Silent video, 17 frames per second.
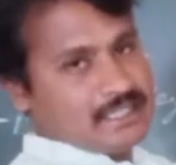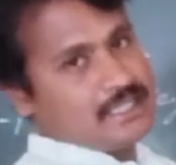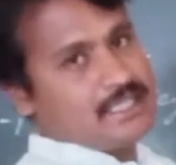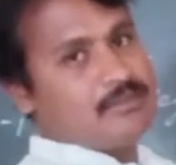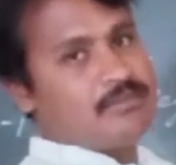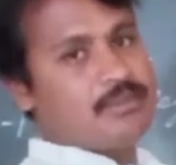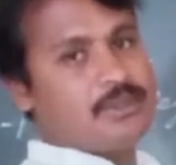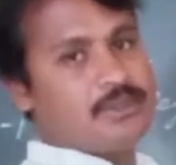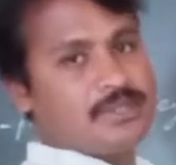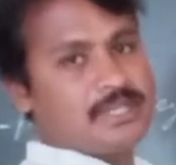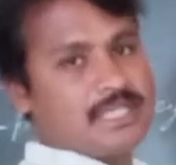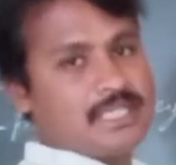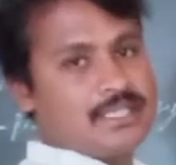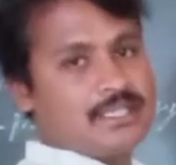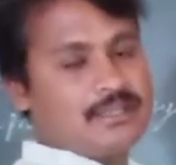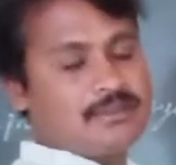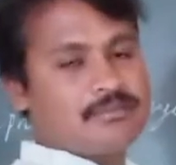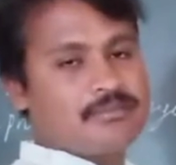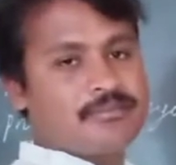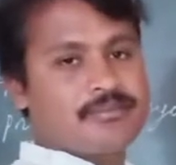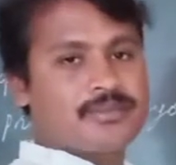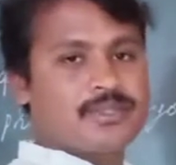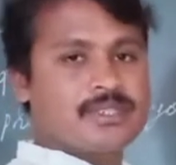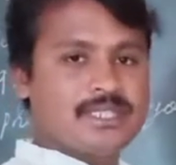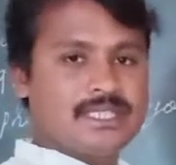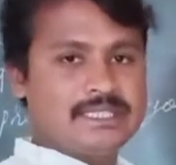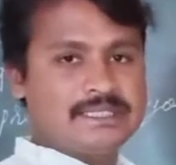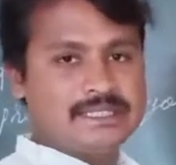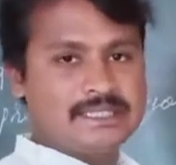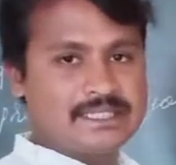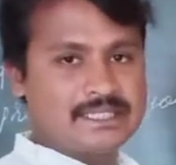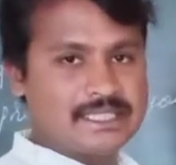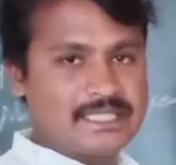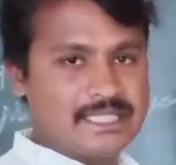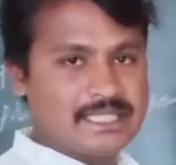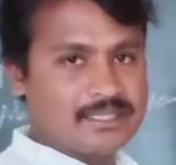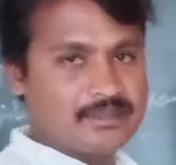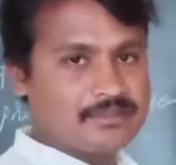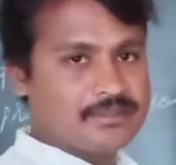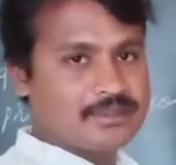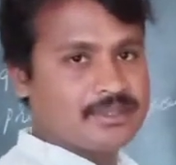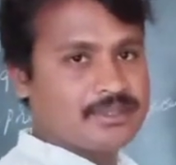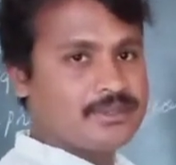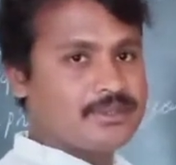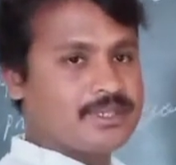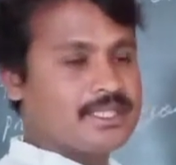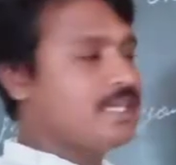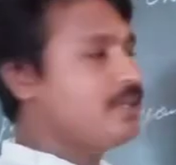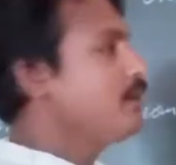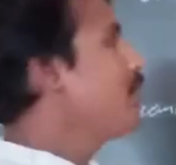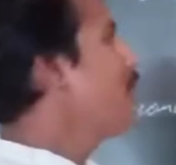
computer. Is it clear? Okay,